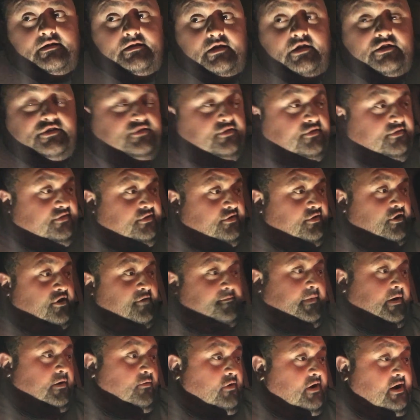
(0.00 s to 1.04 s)
You know, you heard
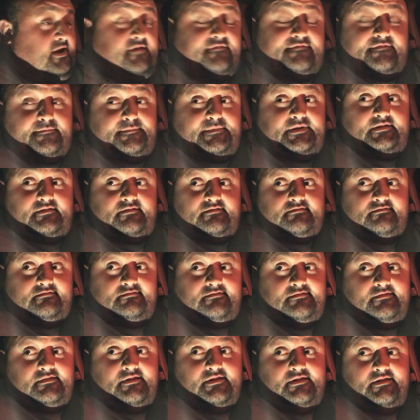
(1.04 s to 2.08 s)
my wife. I mean,
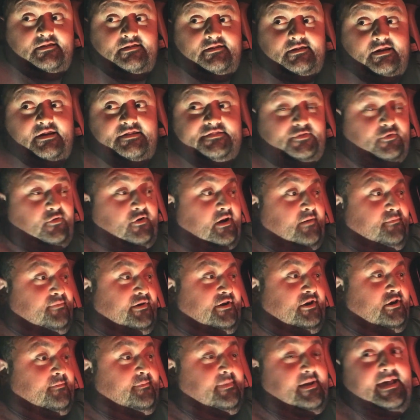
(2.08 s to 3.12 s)
I told her I'd
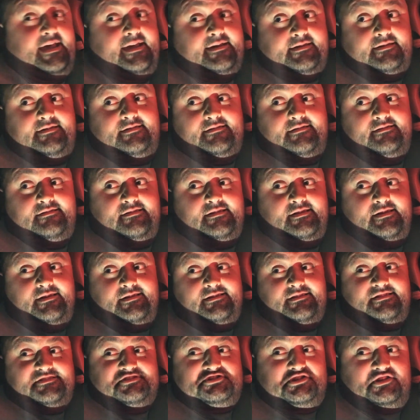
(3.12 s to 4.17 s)
bring her back
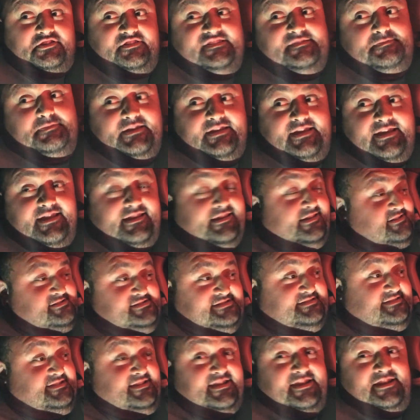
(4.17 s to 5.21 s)
chili
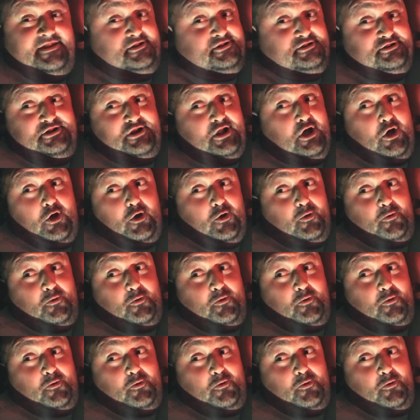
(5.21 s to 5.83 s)
spaghettis. No.